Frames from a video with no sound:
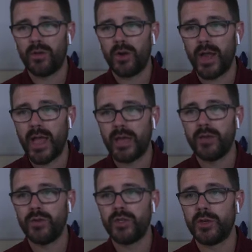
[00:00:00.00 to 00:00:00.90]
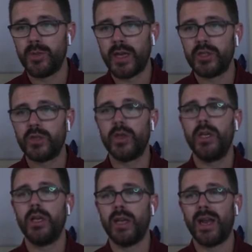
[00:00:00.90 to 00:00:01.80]
or I can't do 0 minus
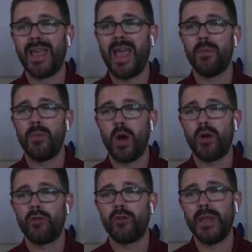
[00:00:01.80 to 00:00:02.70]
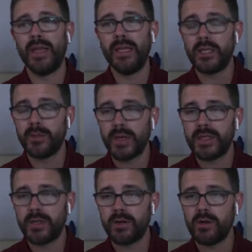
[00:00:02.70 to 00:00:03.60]
3, and I can't borrow from each of my
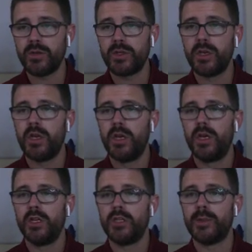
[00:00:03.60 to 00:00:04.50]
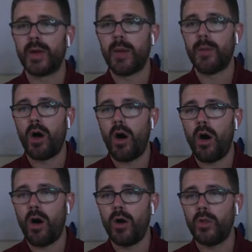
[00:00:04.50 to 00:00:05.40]
zeros. So I'm going to come
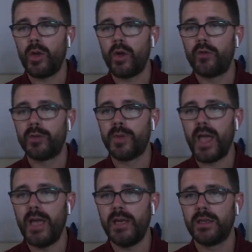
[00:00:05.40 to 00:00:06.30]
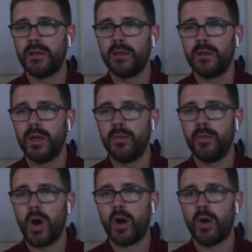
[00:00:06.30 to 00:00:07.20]
all the way over to my 8 and
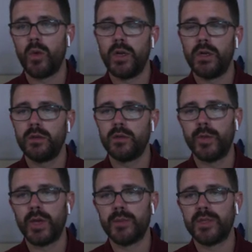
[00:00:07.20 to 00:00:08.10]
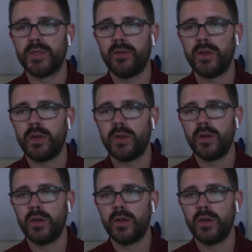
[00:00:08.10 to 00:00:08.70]
borrow 1, so it becomes a 7.